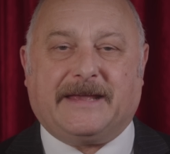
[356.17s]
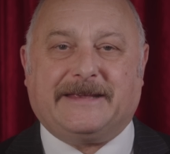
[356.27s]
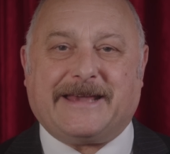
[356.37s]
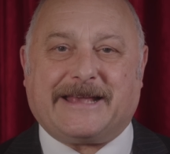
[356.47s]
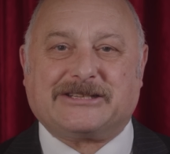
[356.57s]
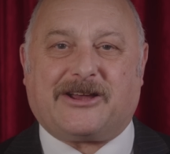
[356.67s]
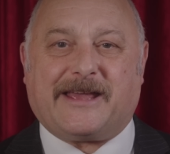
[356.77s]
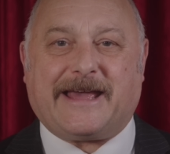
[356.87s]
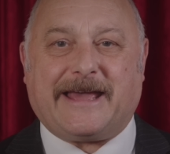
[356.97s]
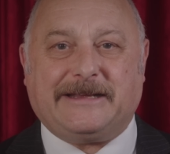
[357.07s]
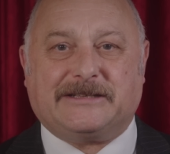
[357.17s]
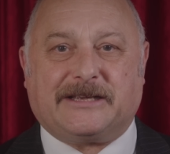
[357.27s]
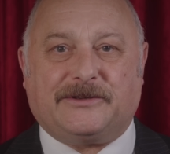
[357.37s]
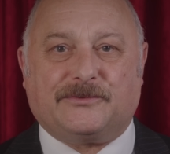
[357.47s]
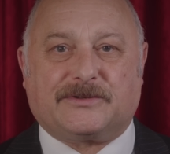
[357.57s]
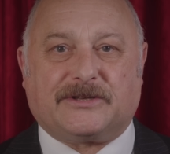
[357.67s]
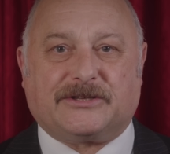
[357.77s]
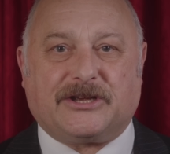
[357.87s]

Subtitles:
yes, I hate to use the